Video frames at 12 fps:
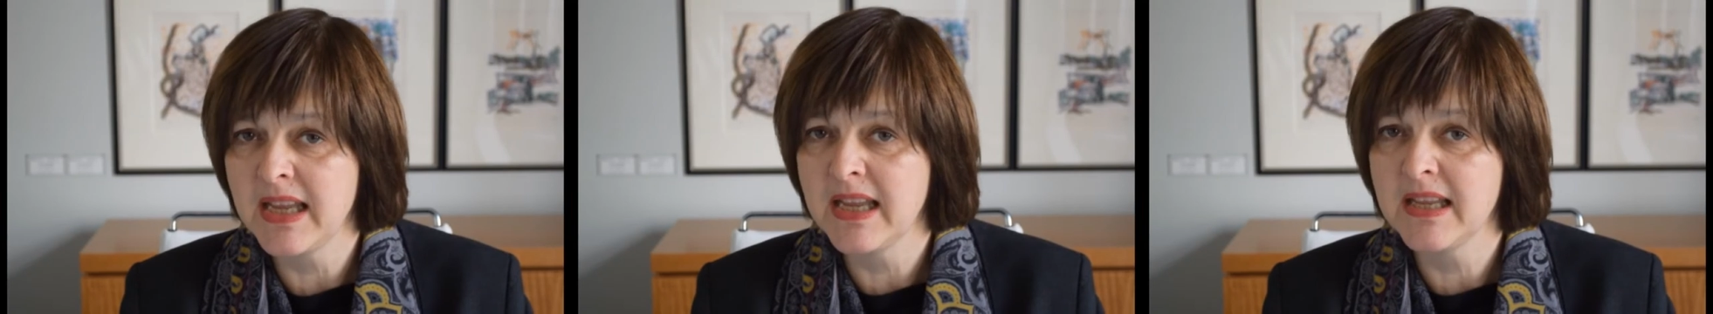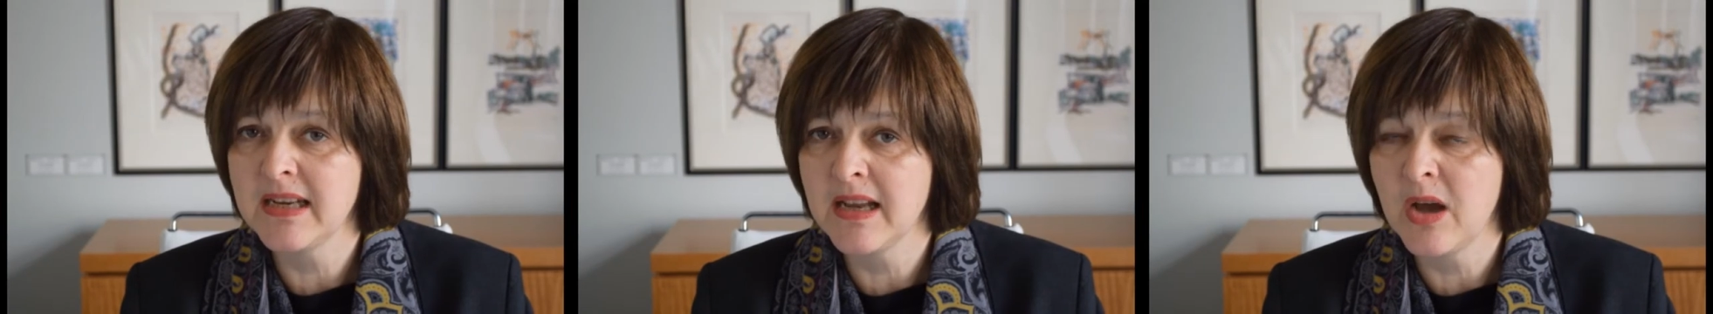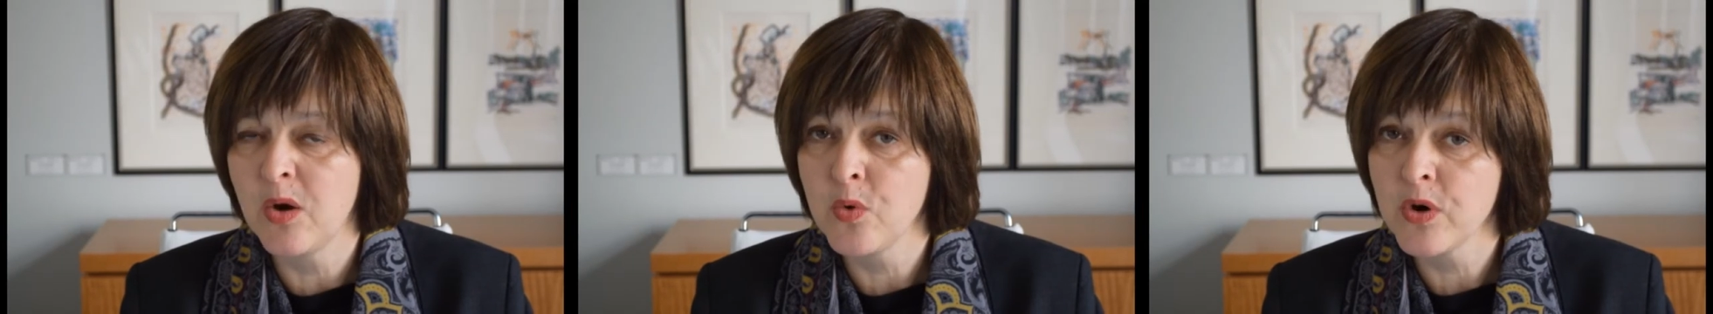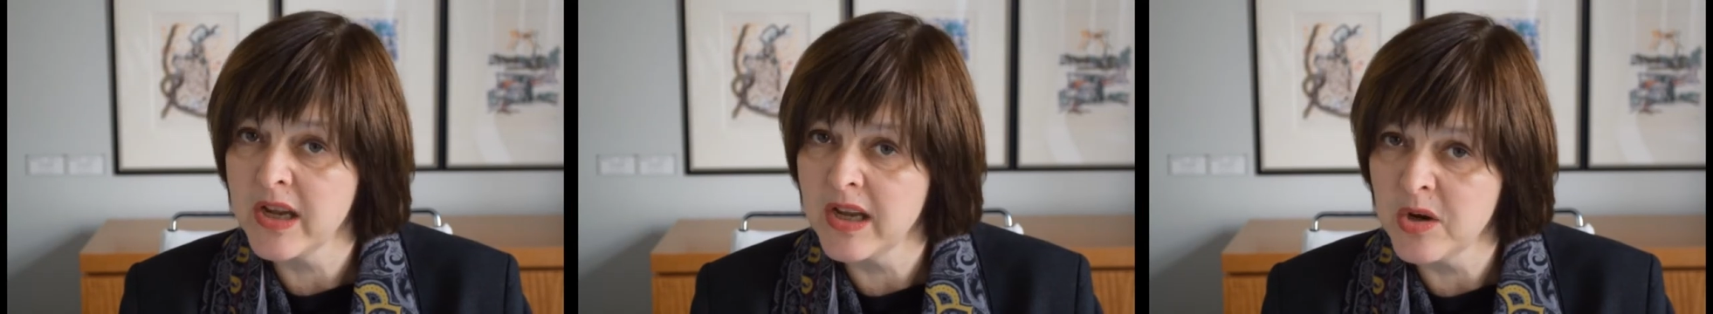in a
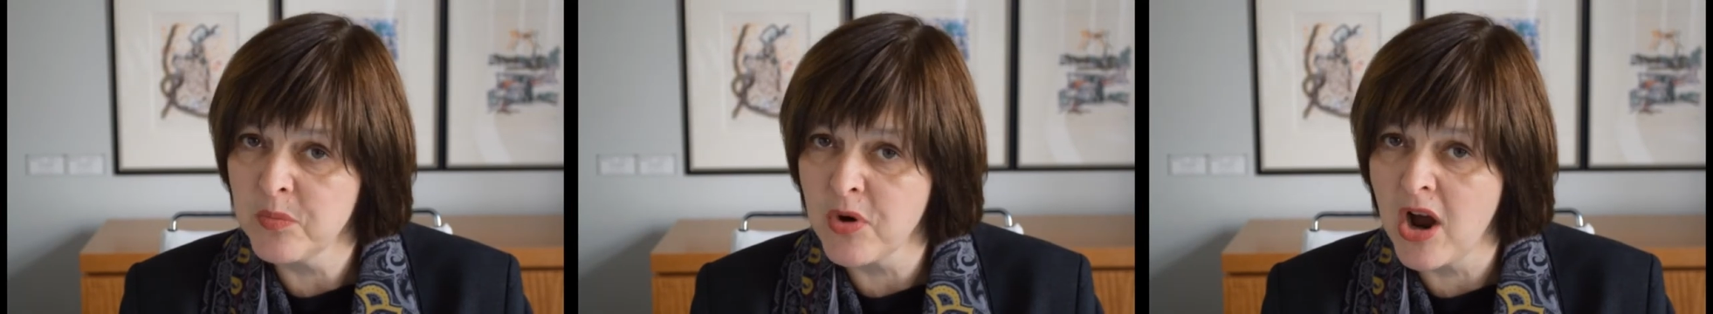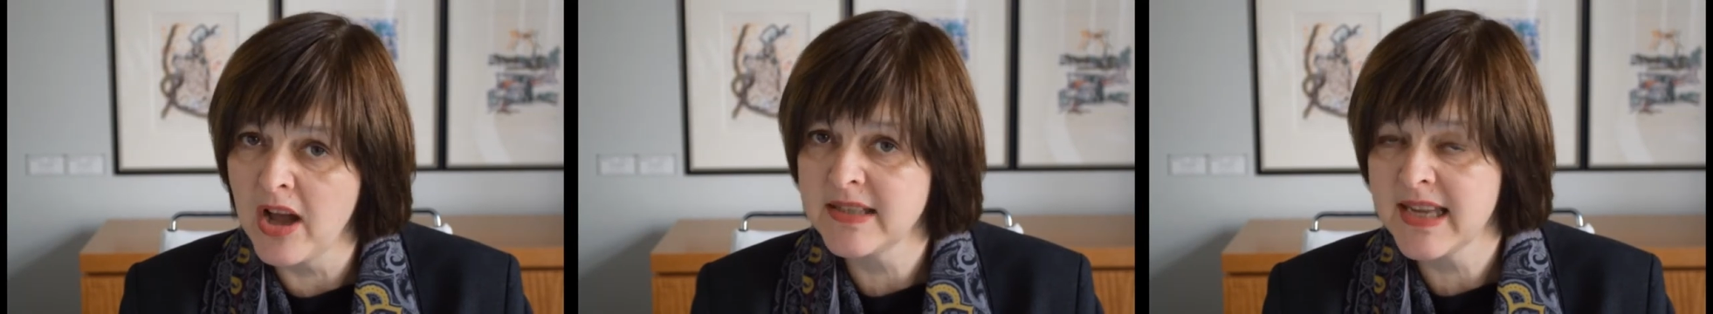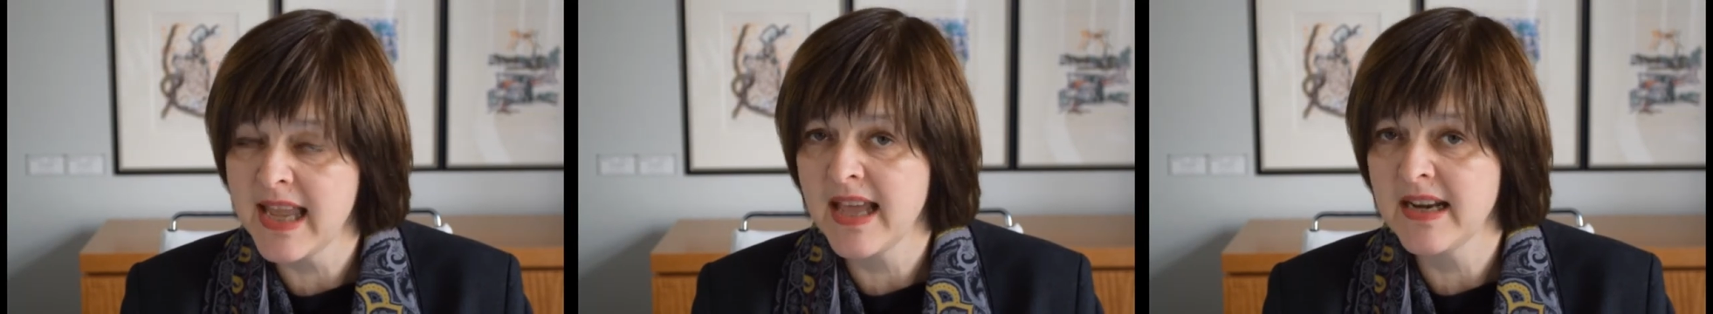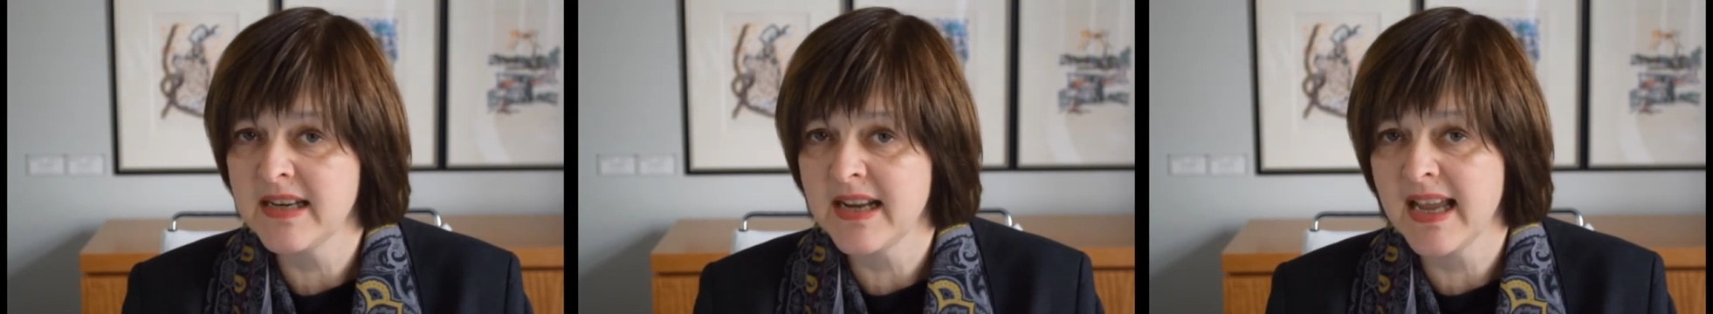Working Abroad Canada